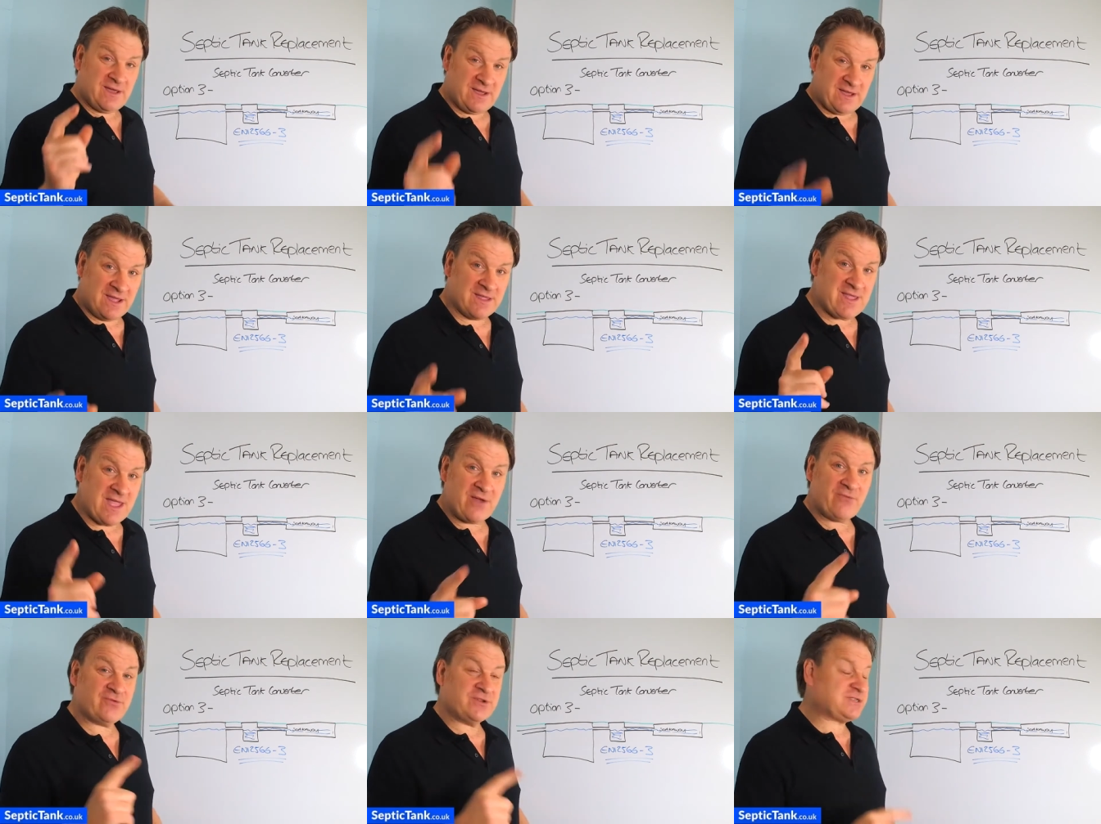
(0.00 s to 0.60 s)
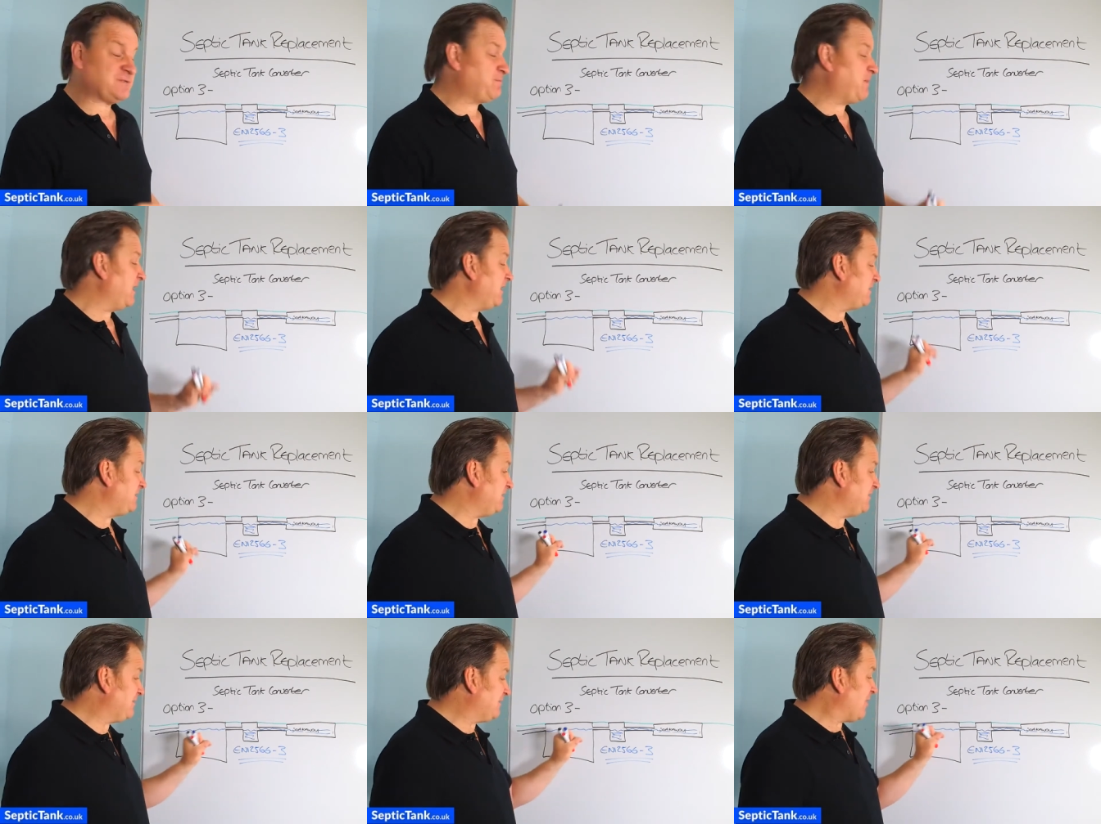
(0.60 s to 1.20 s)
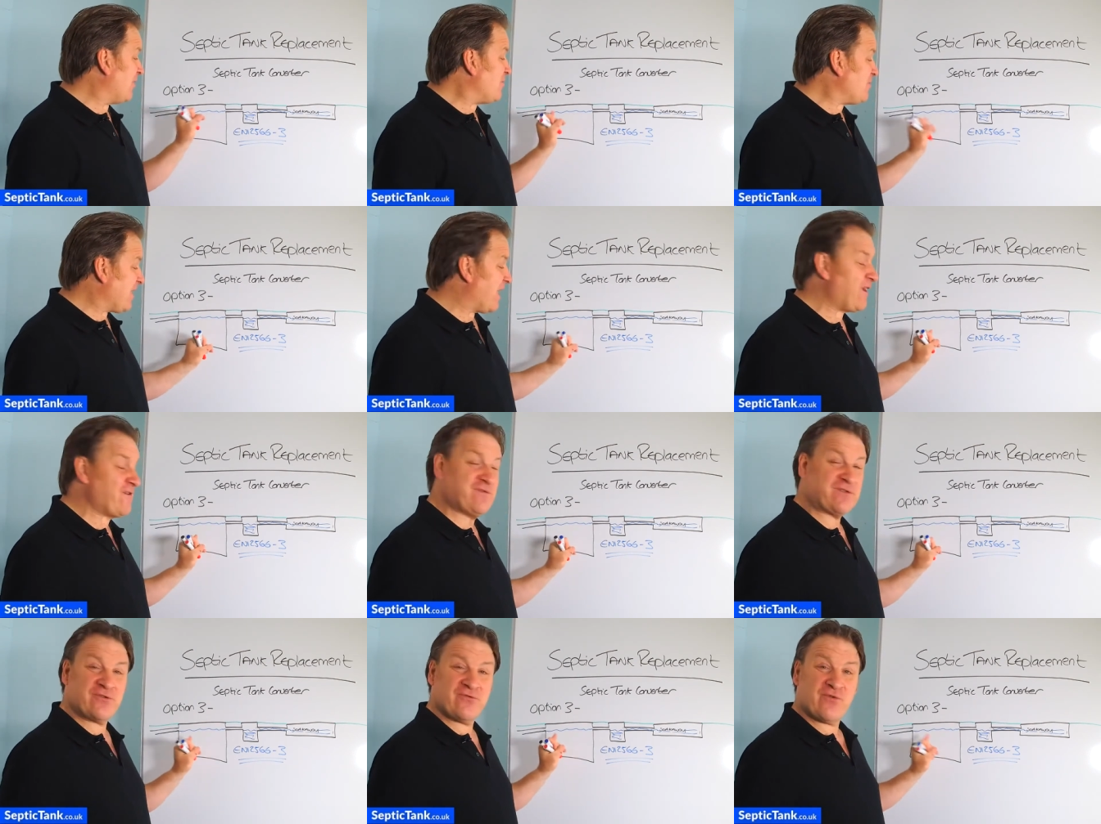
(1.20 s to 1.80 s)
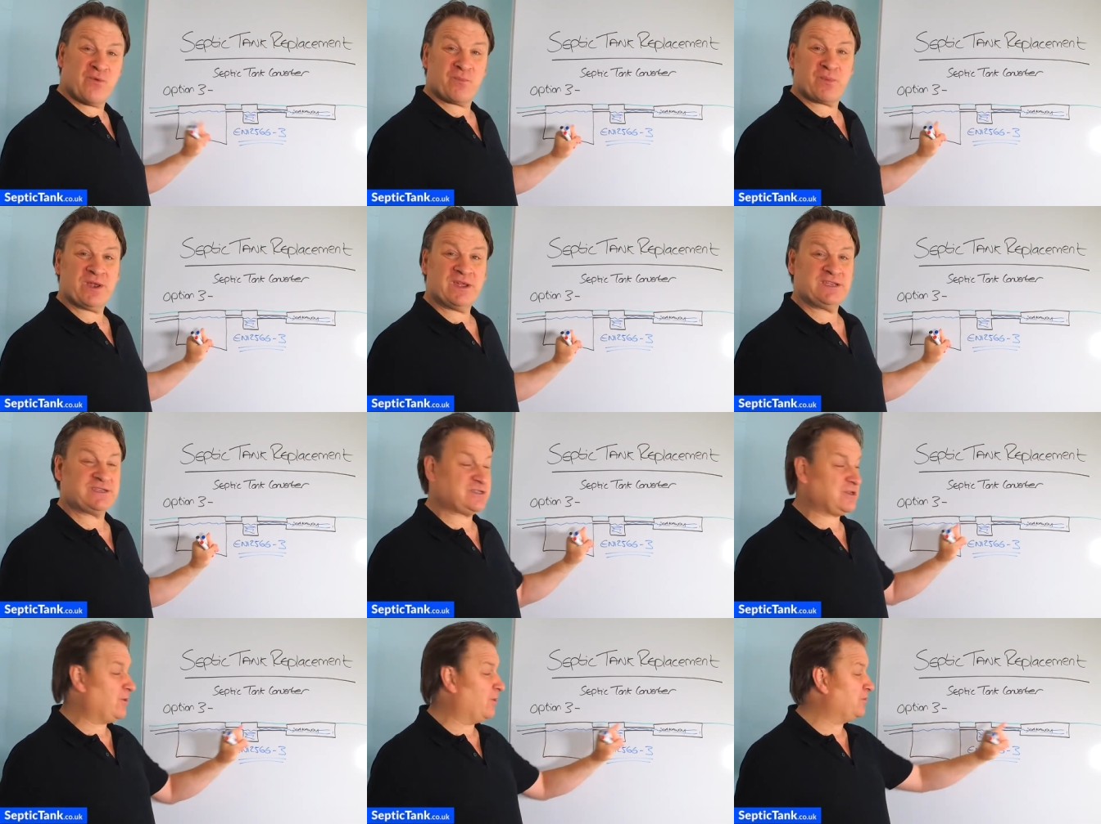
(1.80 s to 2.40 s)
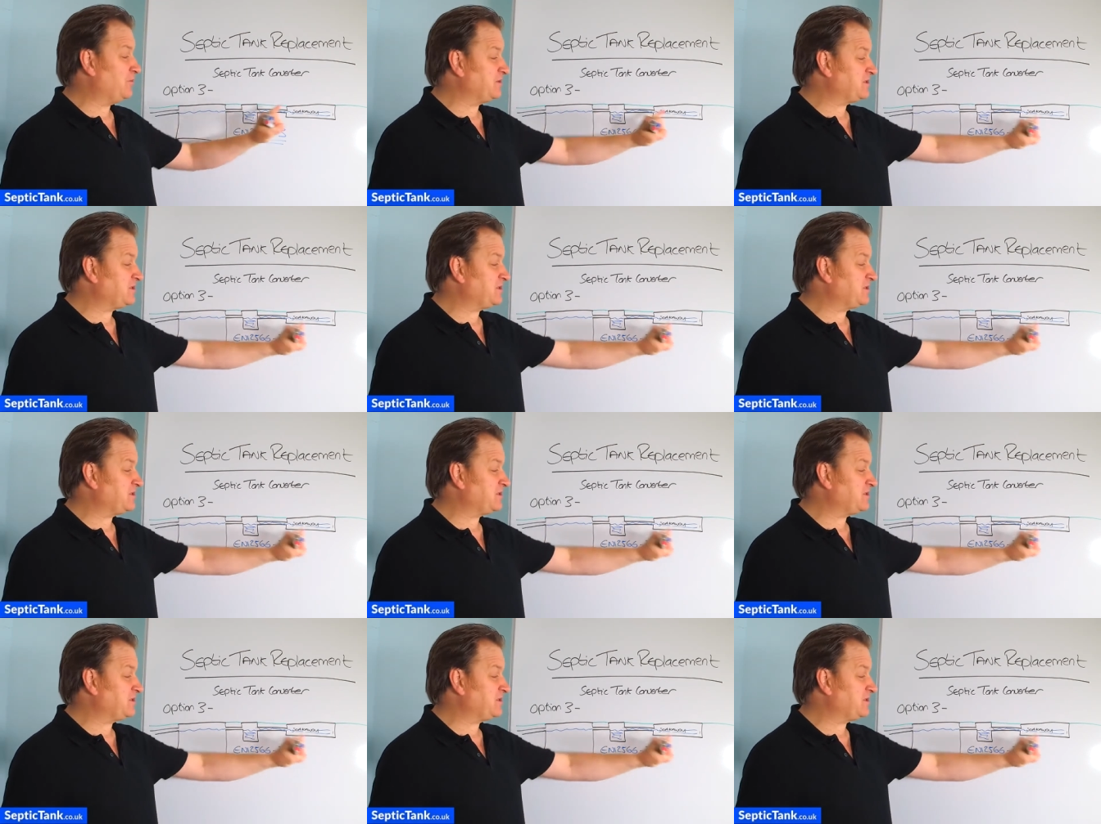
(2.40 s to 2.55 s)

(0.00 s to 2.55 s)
in that respect, you don't have to replace your old